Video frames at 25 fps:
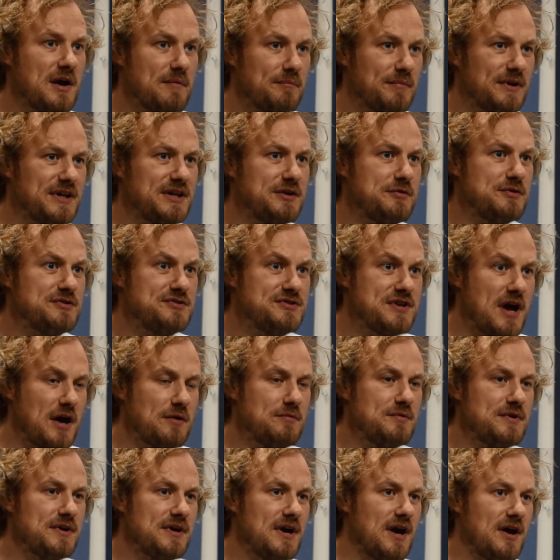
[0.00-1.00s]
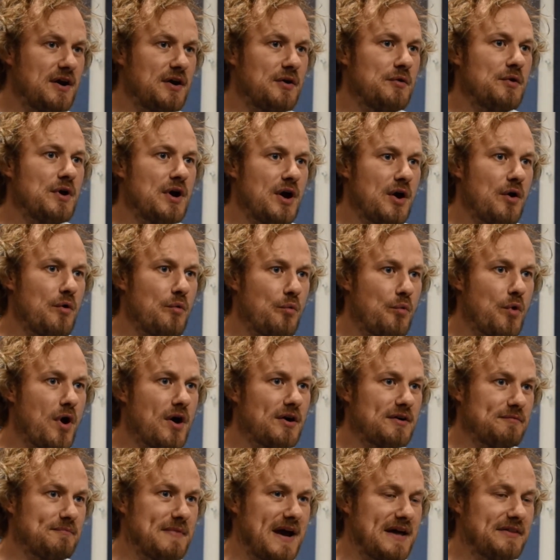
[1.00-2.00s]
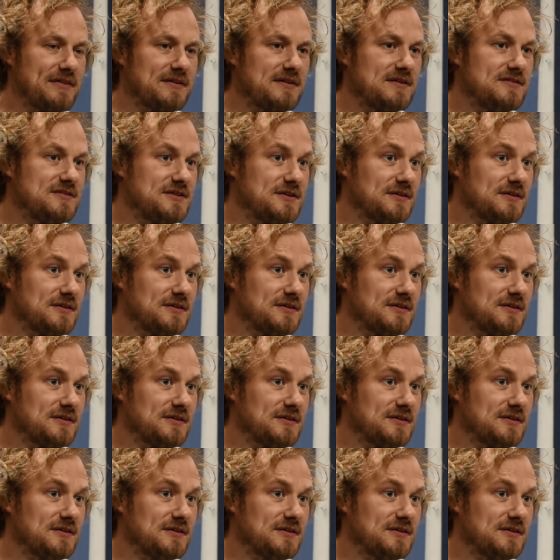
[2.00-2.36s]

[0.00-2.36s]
but you don't know what methods